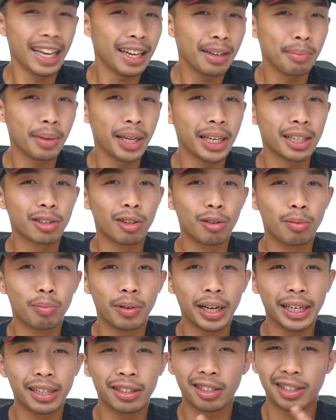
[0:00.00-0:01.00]
and make
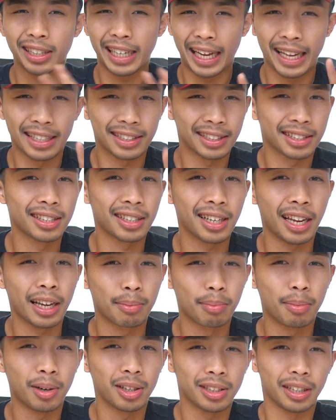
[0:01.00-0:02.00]
no-brainer tasks
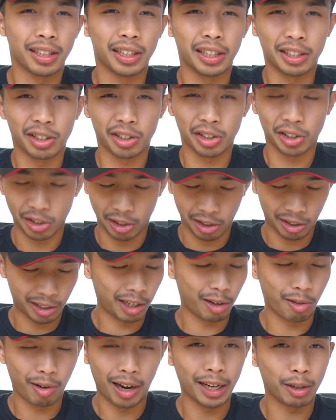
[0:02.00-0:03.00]
like buttoning your shirt
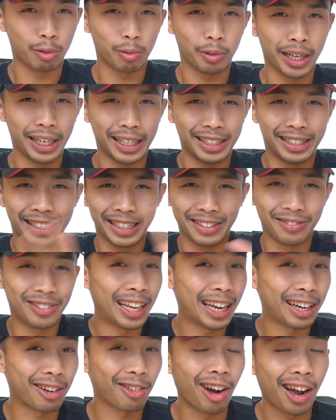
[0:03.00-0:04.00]
the right way seem
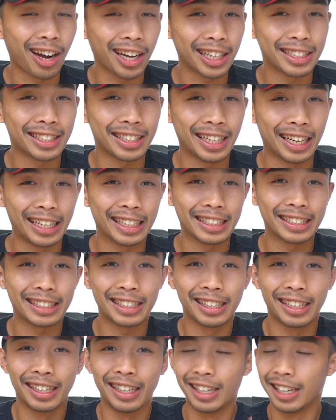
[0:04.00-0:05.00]
like rocket
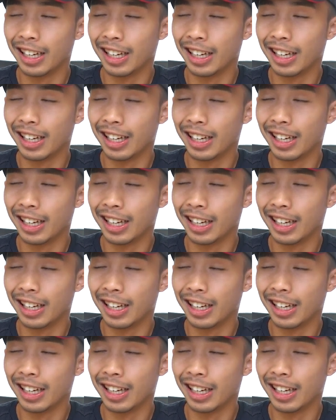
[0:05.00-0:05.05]
science.